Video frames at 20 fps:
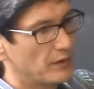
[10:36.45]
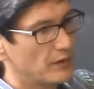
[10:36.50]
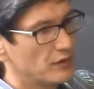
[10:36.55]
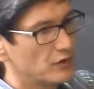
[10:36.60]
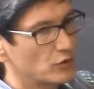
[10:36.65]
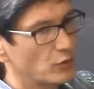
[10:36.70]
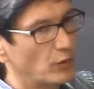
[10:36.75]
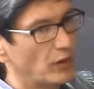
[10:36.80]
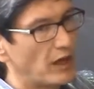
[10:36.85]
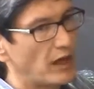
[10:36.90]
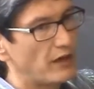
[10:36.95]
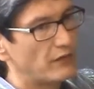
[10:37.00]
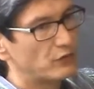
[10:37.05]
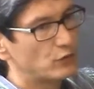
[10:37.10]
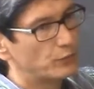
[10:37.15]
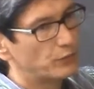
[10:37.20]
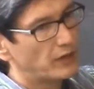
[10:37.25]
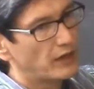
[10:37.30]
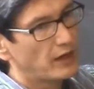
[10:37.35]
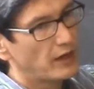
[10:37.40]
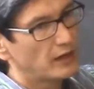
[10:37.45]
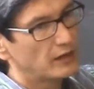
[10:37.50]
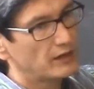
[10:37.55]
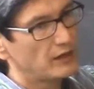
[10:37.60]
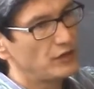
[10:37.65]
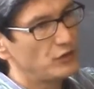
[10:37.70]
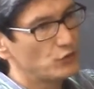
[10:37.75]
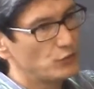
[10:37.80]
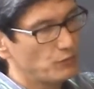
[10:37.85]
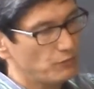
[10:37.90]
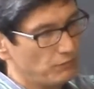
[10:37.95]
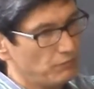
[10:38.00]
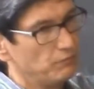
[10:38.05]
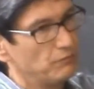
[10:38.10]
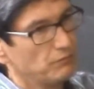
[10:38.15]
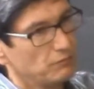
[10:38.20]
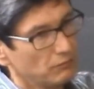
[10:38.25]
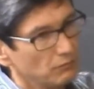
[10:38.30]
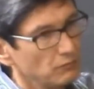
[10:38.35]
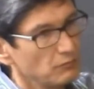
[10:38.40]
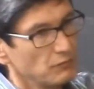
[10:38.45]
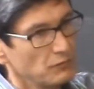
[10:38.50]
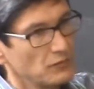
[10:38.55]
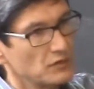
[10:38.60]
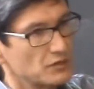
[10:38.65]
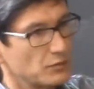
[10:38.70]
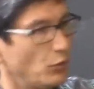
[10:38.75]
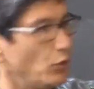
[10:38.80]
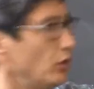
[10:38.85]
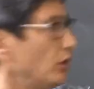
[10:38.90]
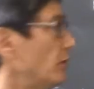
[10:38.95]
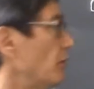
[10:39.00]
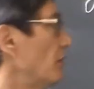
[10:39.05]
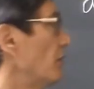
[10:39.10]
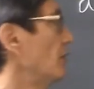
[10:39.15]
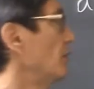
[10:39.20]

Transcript: So we'll have to break it into smaller.